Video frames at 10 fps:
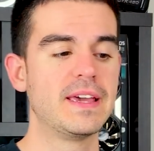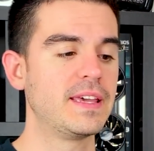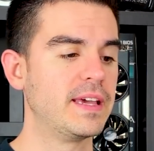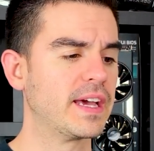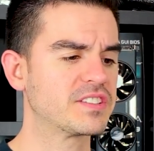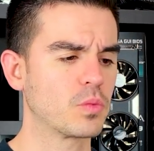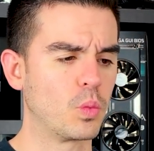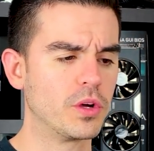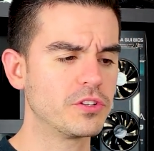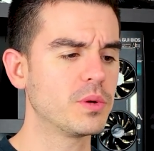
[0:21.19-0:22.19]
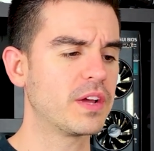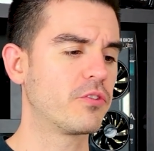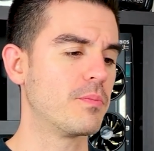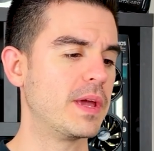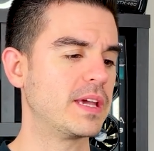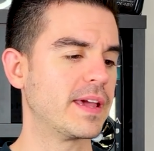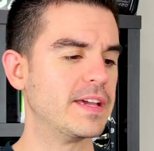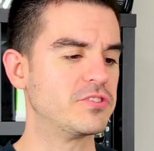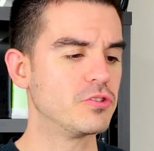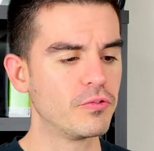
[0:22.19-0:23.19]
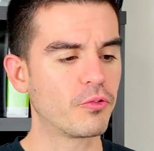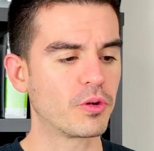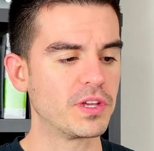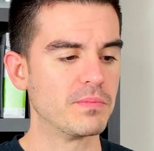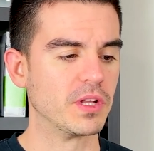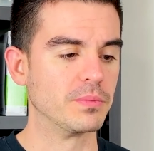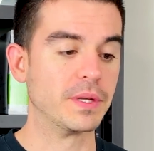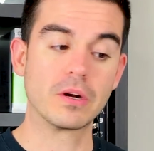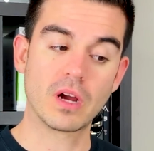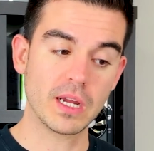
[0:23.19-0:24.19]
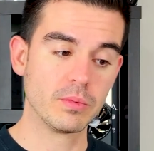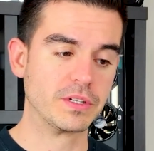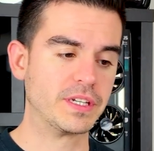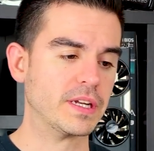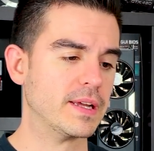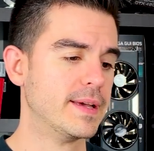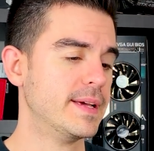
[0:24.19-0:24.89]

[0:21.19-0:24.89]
He asks, will you ever make a 240 millimeter hybrid kit,